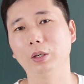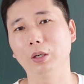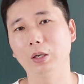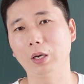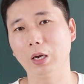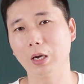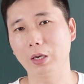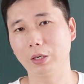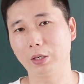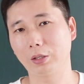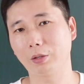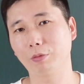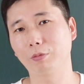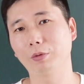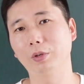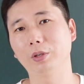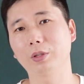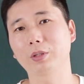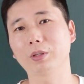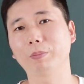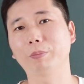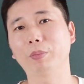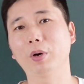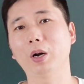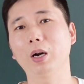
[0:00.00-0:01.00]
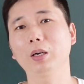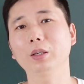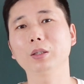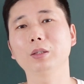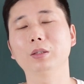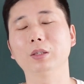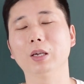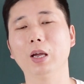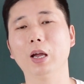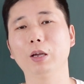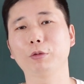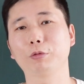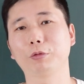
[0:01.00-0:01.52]
it will support
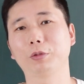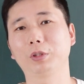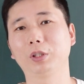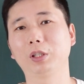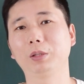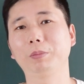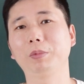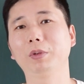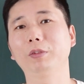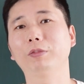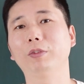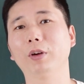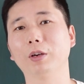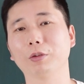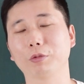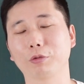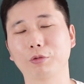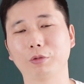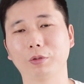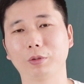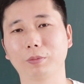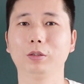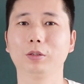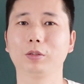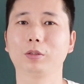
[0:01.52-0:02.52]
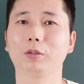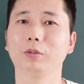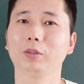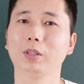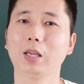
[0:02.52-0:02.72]
the HTTP function so